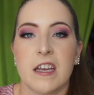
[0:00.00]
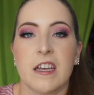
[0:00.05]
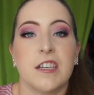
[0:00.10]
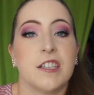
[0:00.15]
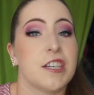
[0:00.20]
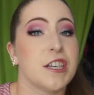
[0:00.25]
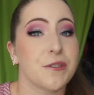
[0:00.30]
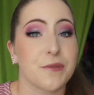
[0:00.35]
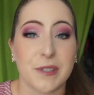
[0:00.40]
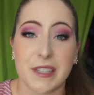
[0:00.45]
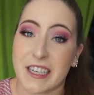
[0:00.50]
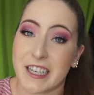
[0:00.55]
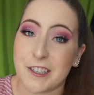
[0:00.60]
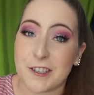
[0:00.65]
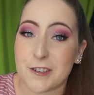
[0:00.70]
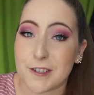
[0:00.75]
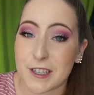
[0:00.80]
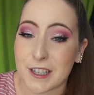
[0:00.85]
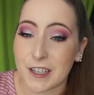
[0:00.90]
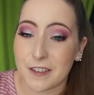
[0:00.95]
She's really
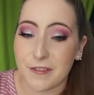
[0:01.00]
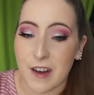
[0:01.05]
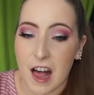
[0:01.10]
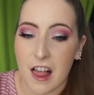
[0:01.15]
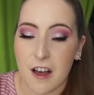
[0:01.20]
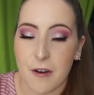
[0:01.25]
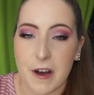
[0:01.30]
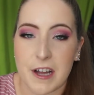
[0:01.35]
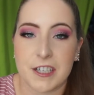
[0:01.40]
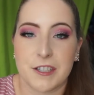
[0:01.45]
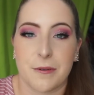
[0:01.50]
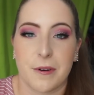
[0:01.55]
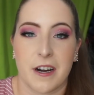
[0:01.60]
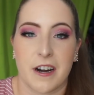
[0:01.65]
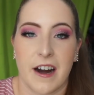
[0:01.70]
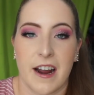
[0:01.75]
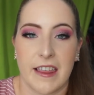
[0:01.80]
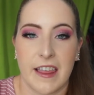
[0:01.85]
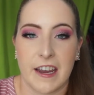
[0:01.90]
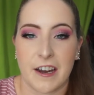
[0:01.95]
interesting to follow on
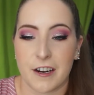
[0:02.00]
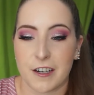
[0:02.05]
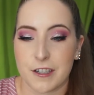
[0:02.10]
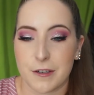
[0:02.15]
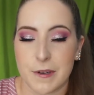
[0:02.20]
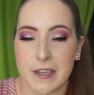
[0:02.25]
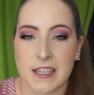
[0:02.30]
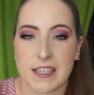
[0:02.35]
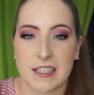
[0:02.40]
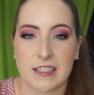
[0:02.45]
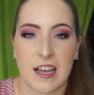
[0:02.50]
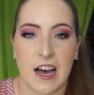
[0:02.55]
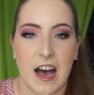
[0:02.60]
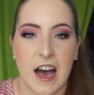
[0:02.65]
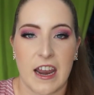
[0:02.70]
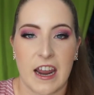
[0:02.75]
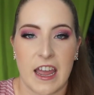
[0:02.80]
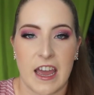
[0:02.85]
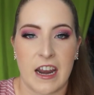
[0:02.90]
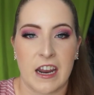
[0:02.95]
Twitter. I like her tweets a
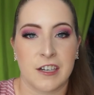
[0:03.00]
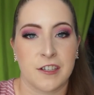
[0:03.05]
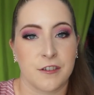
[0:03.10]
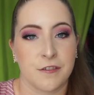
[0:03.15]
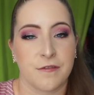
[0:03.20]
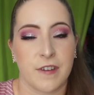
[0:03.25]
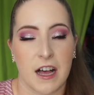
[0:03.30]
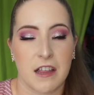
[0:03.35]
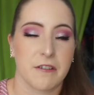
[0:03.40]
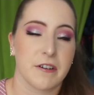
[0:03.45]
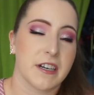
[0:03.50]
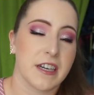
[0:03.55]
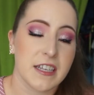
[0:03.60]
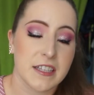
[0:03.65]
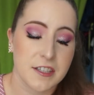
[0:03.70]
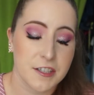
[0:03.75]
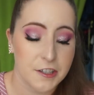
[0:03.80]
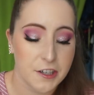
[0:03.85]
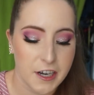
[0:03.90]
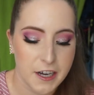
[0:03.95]
lot, and I do follow her on
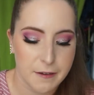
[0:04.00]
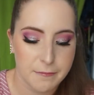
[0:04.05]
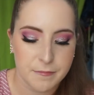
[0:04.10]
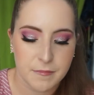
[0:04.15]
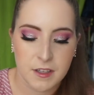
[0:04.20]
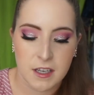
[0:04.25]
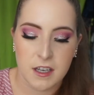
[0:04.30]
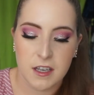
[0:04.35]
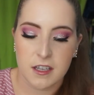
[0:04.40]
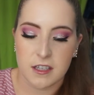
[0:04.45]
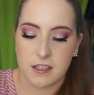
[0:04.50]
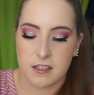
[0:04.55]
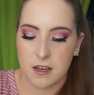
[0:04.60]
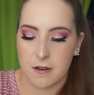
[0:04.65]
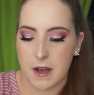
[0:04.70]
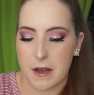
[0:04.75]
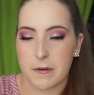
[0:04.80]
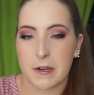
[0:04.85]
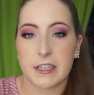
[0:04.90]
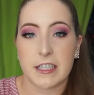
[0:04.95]
Instagram, so
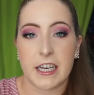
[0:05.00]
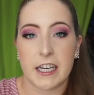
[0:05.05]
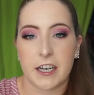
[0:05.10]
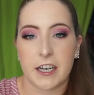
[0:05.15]
I will link